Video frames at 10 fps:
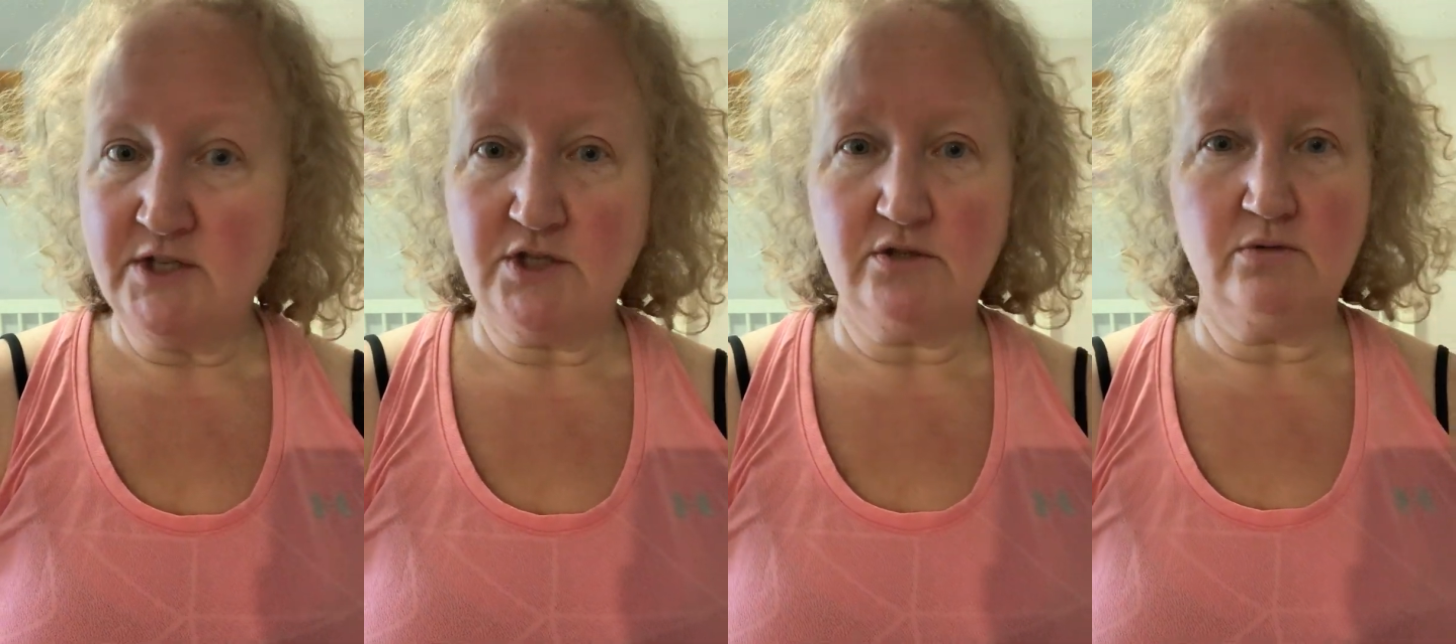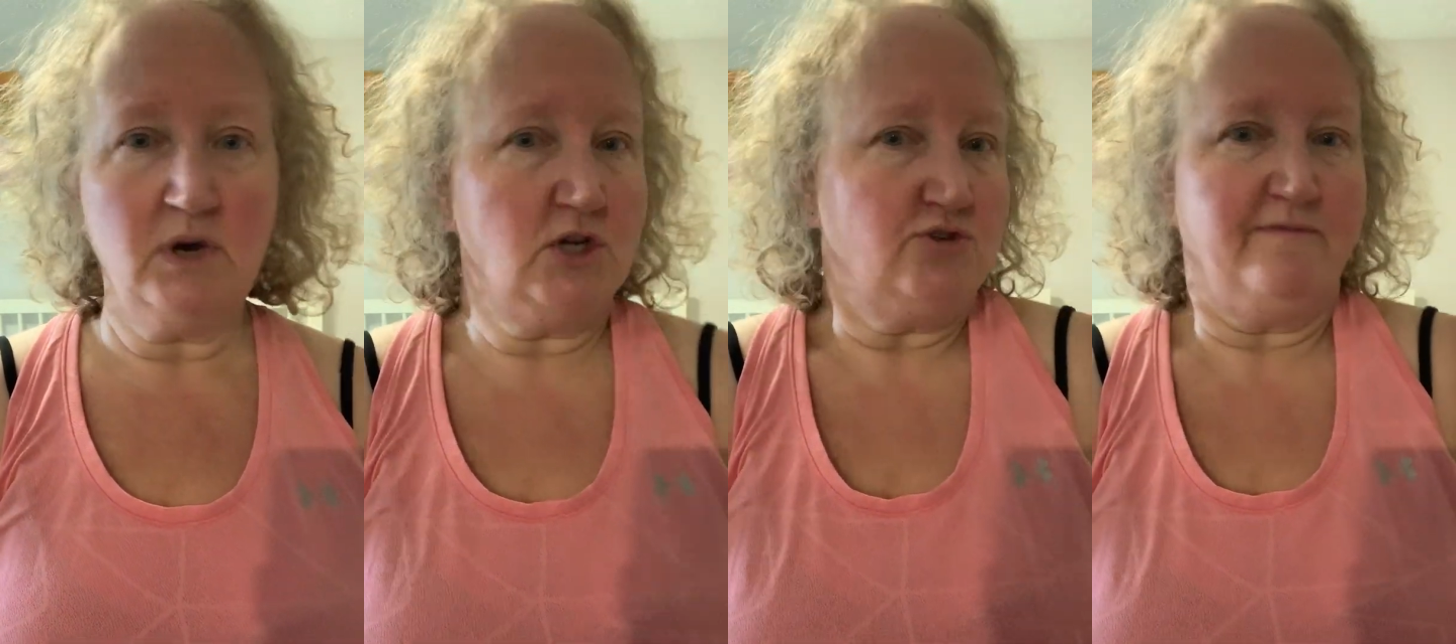to
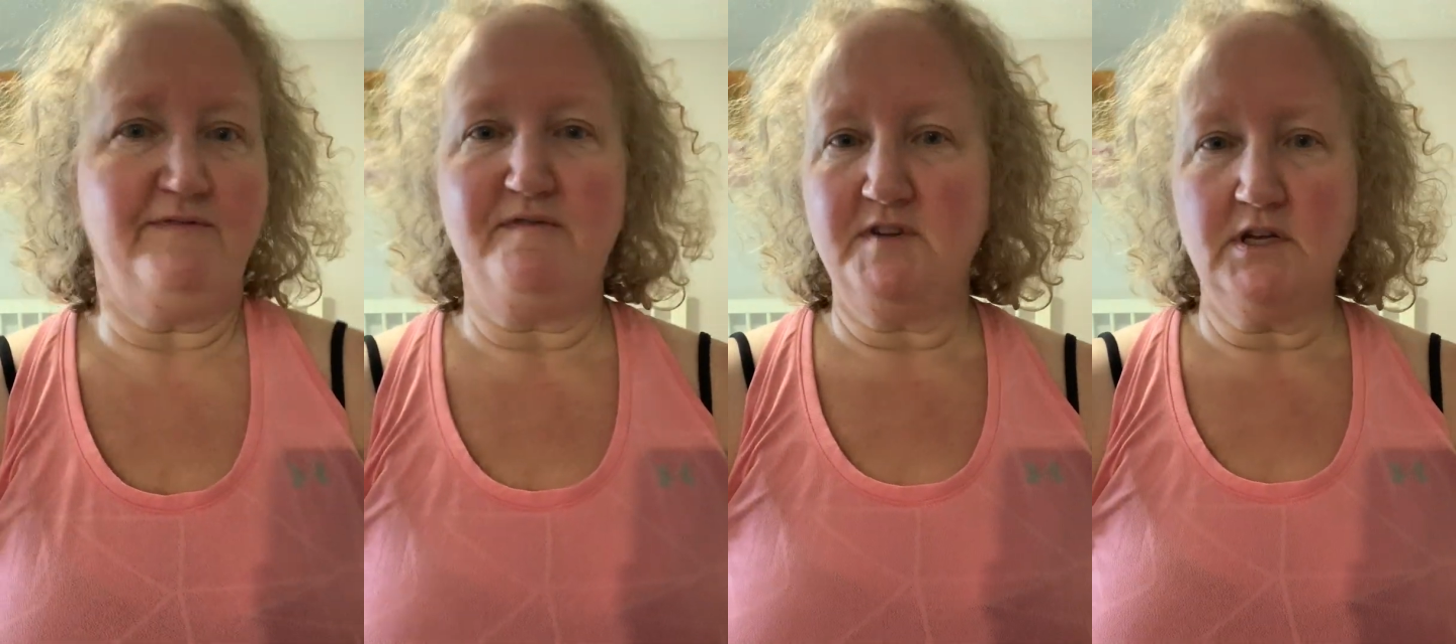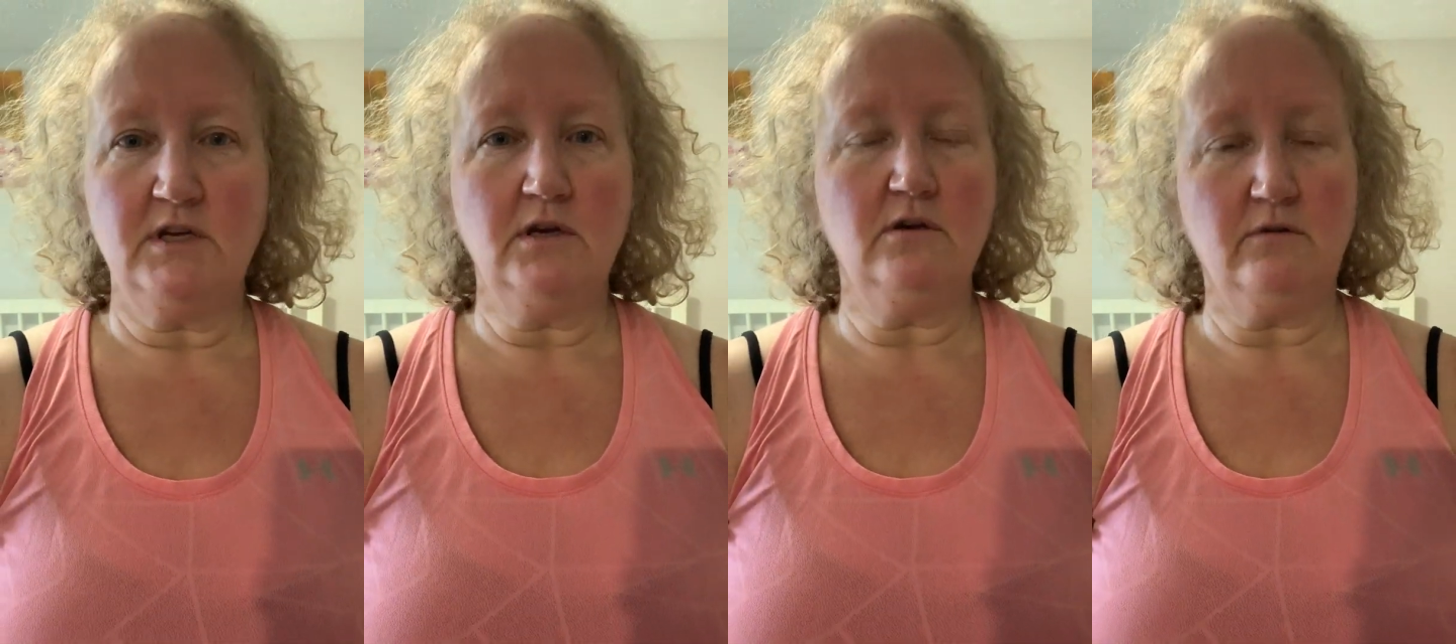
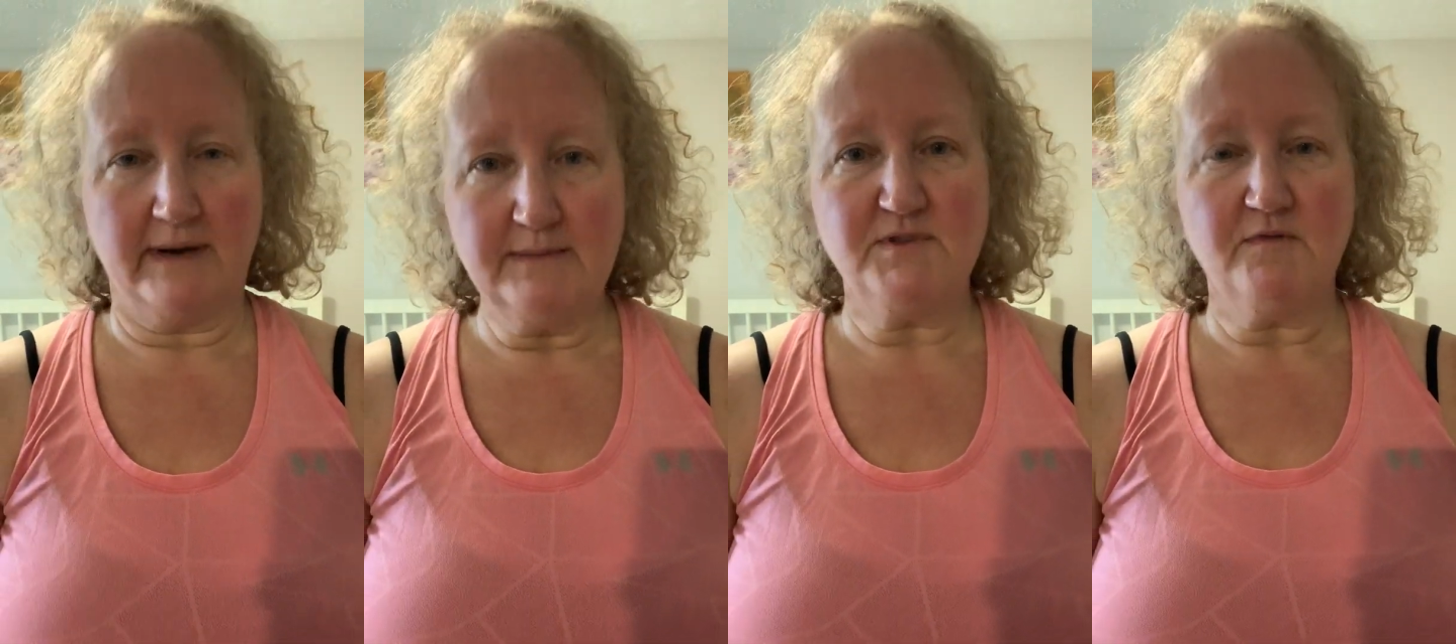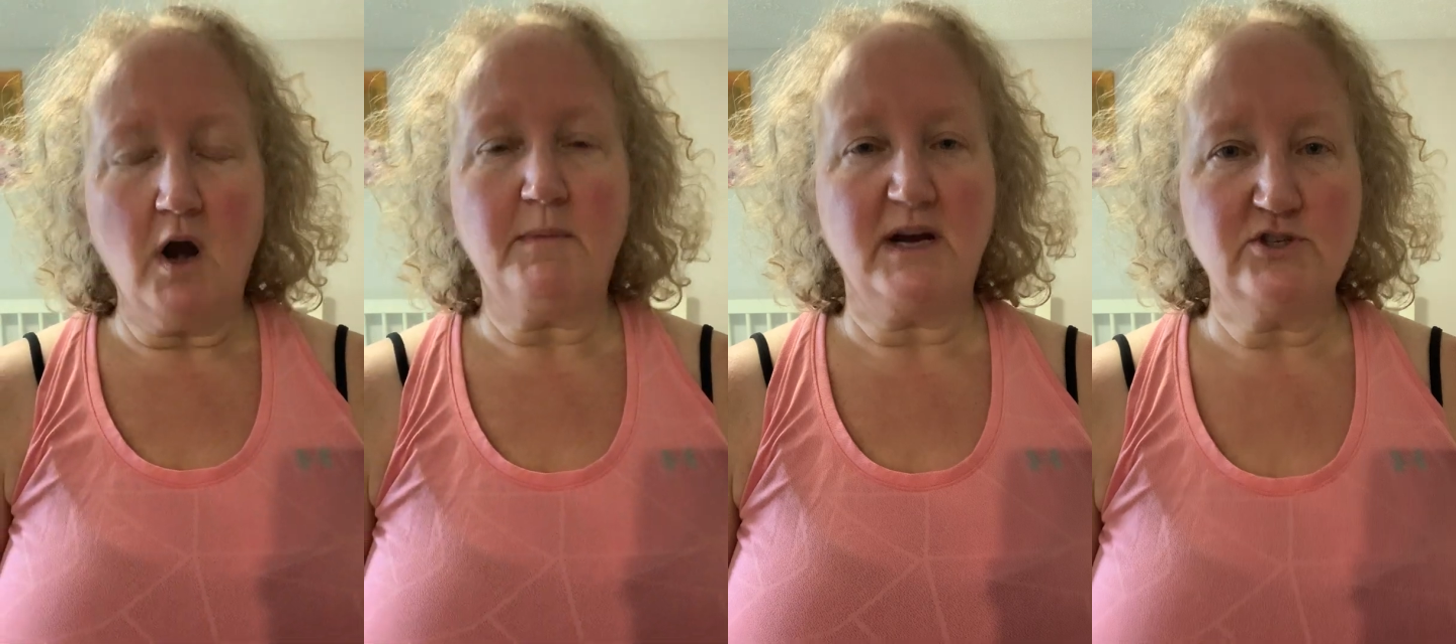150 grams of
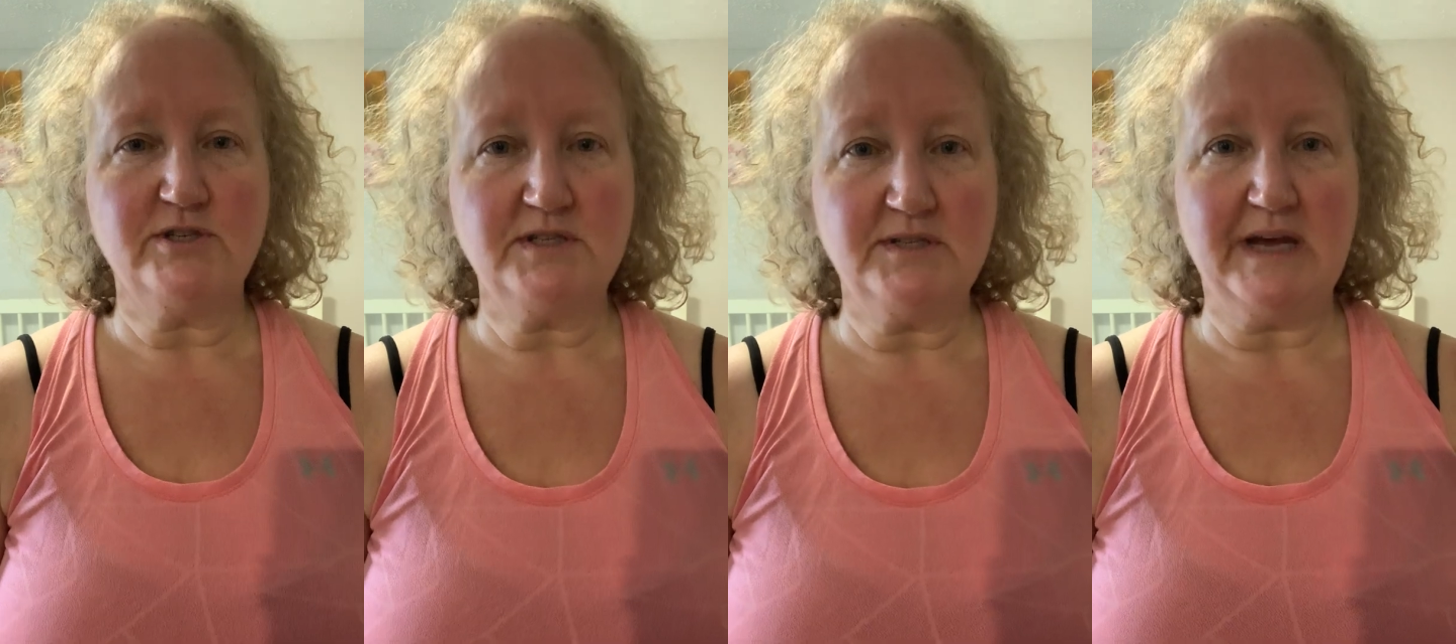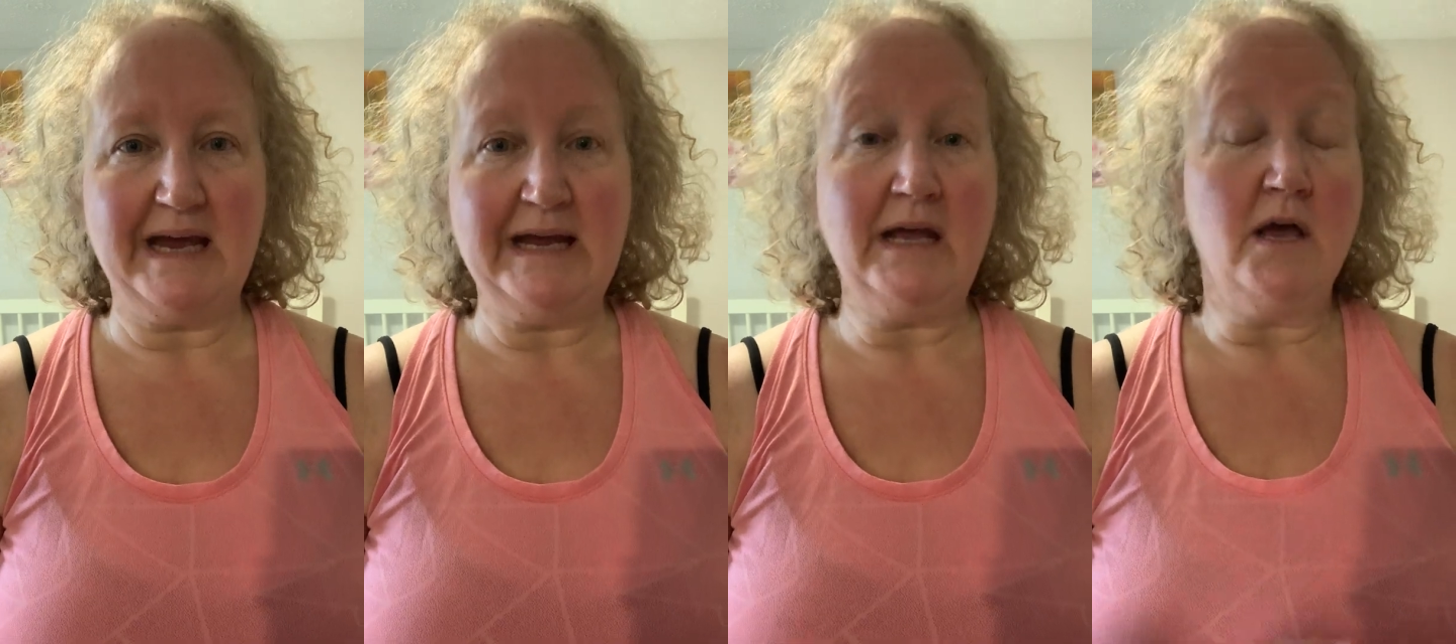carbohydrates a
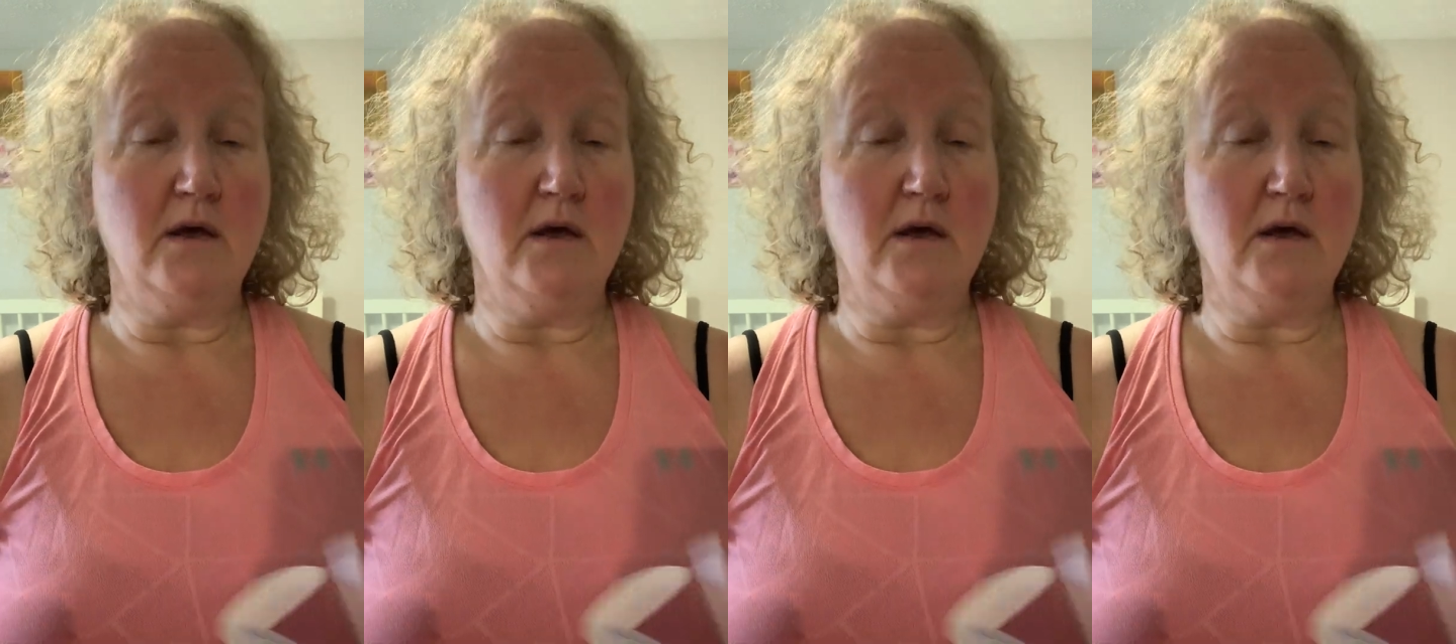day,